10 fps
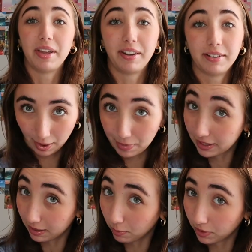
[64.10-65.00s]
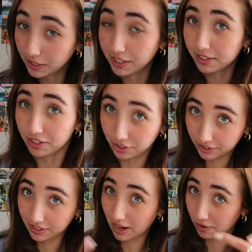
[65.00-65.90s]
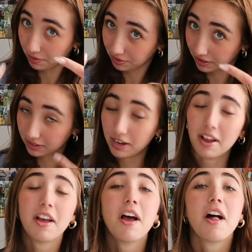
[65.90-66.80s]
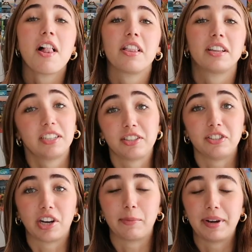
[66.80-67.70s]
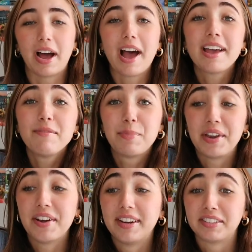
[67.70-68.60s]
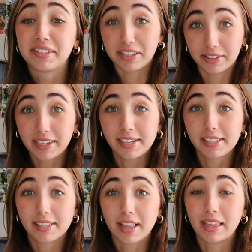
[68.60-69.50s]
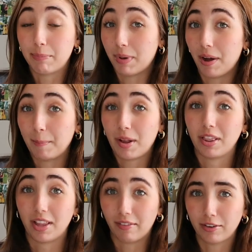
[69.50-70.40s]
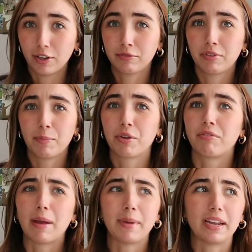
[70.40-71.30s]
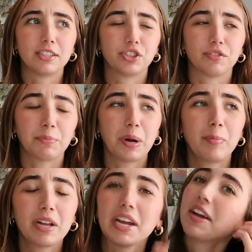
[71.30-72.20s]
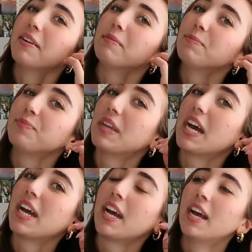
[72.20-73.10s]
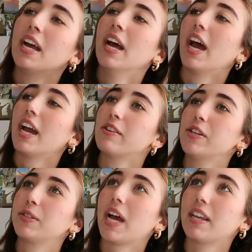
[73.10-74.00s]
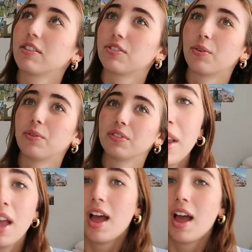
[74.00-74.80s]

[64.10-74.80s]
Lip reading: been, like, let's get serious now. Like, ladies and gentlemen, I have been a serious lip balm lover from the ripe age of probably, I don't know, 10 years old.